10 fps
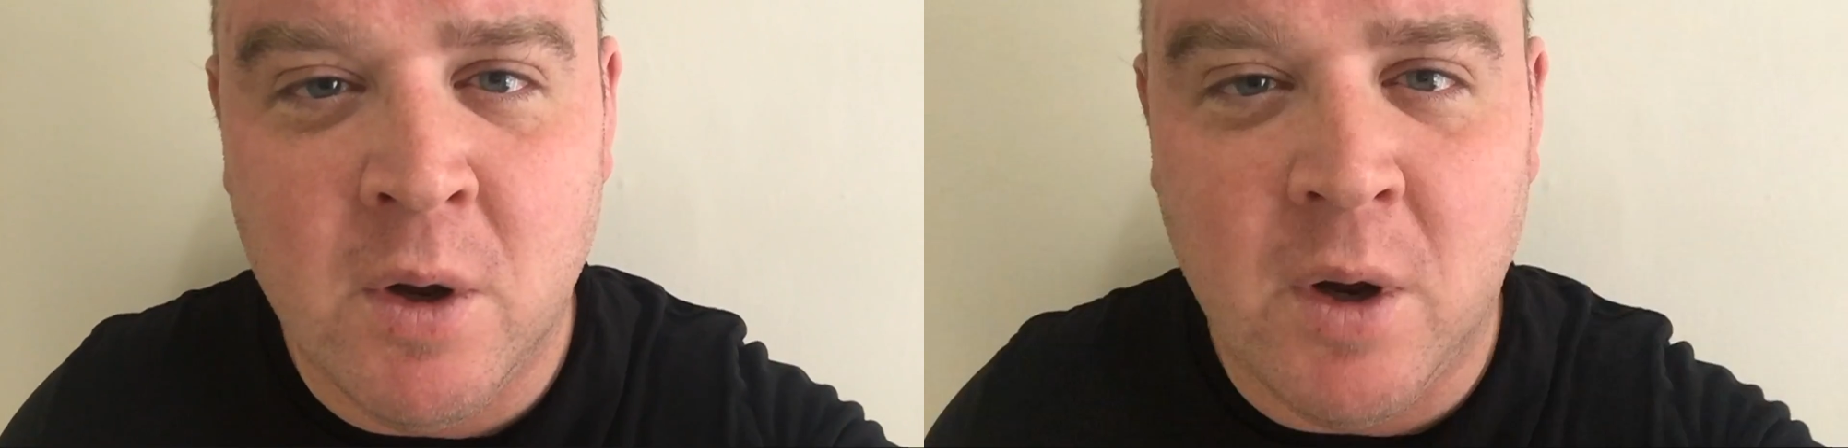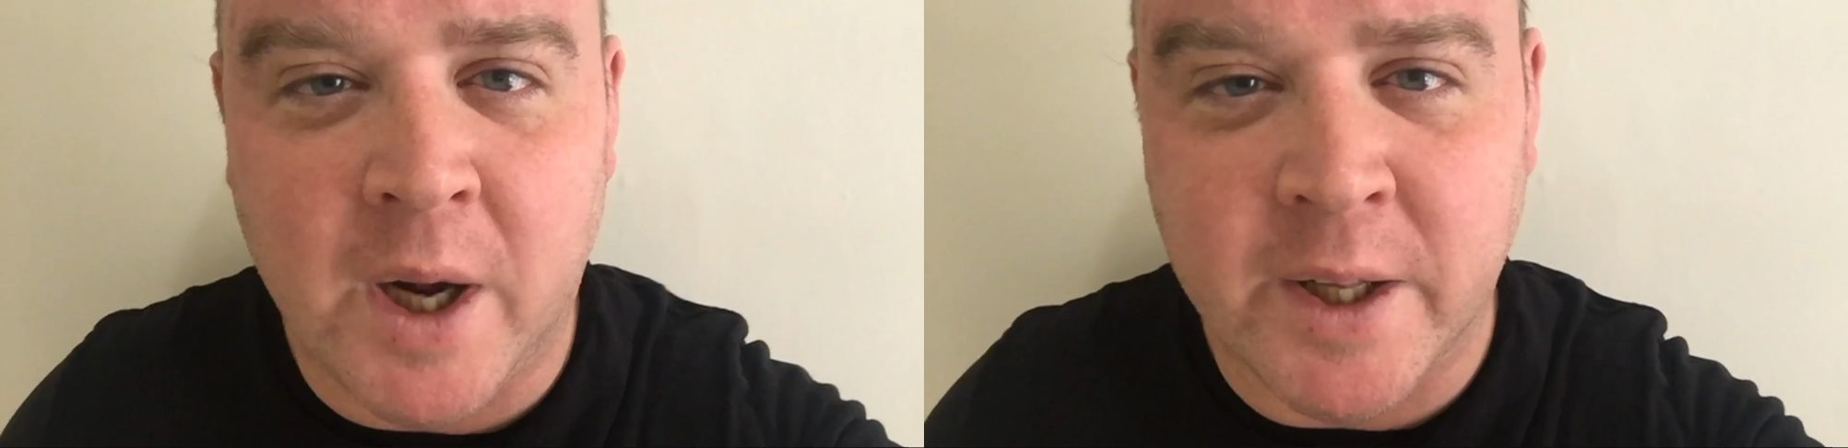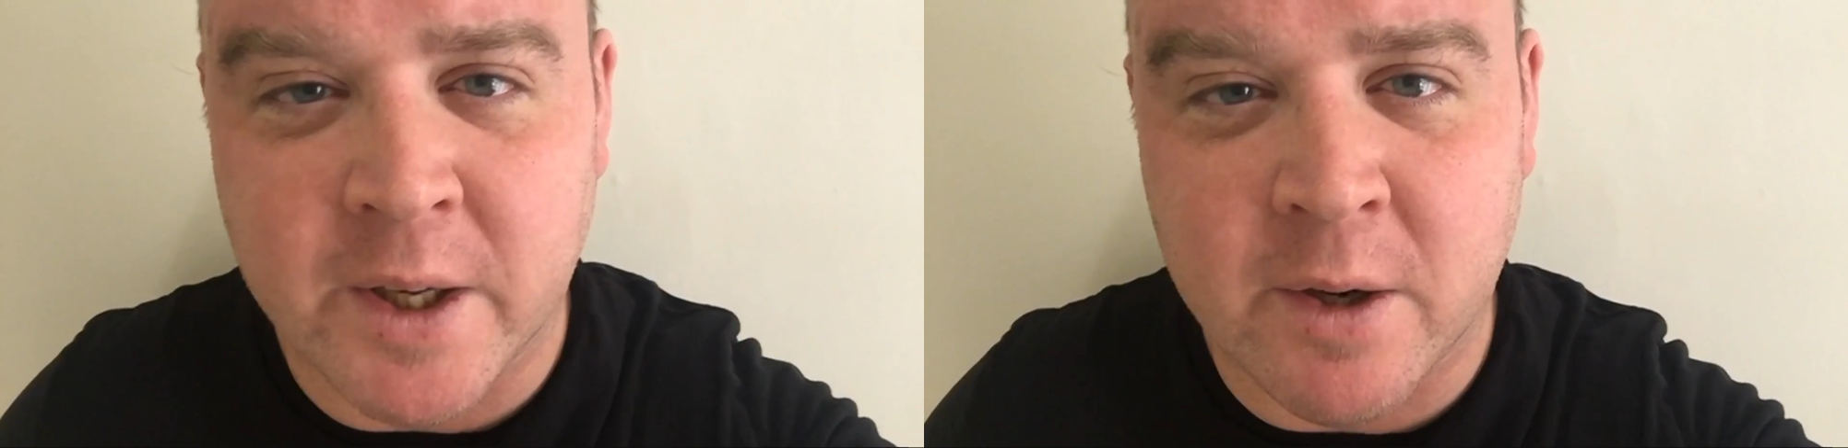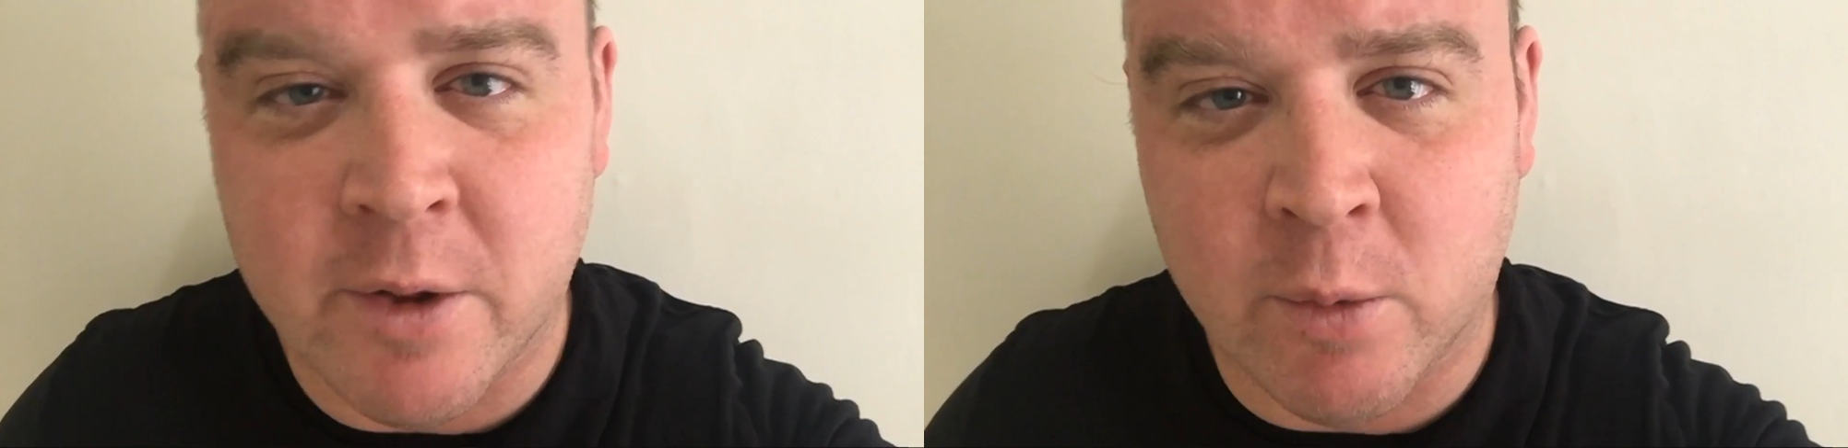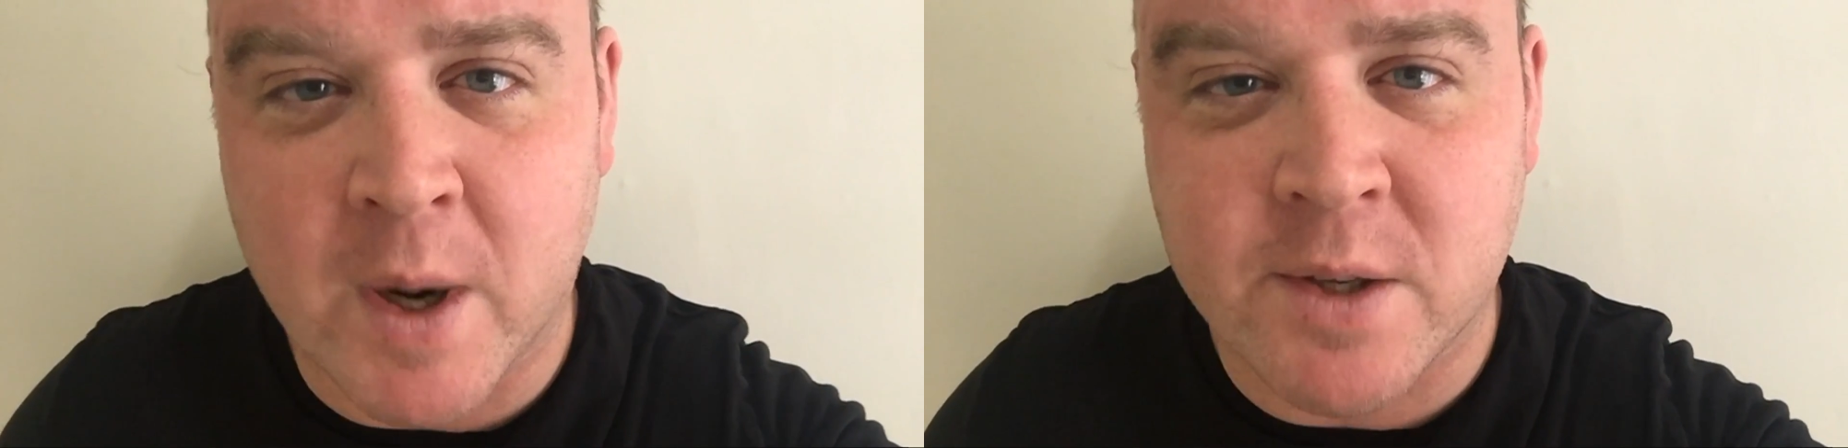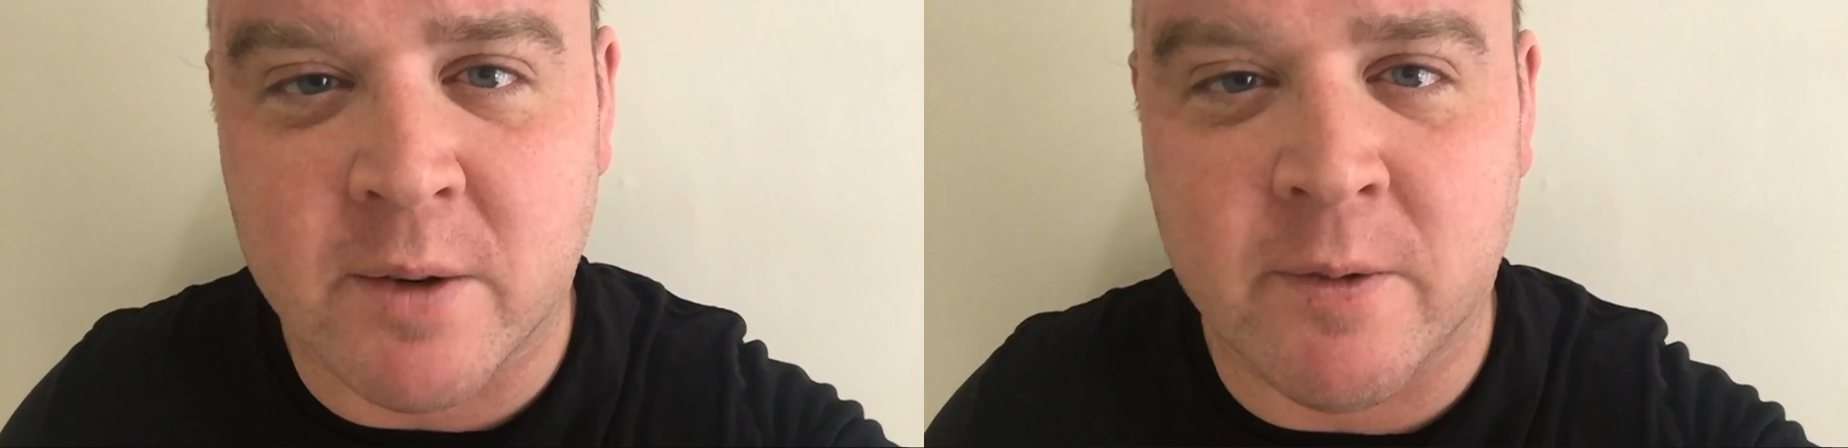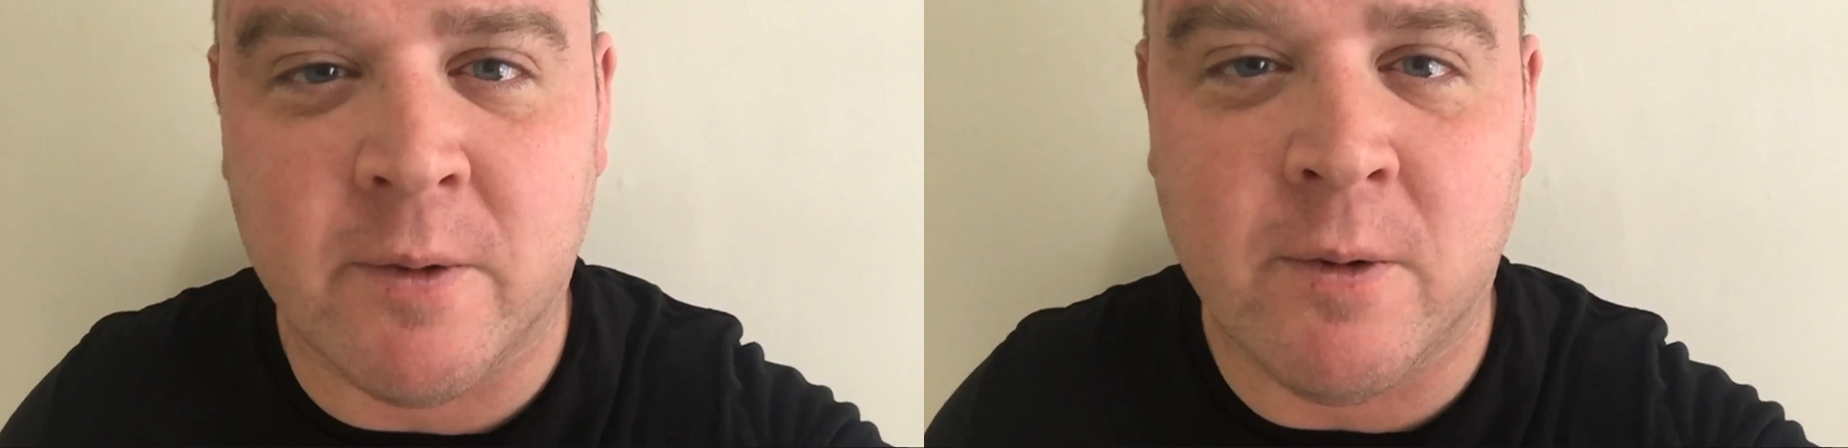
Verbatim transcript: and that the rest of,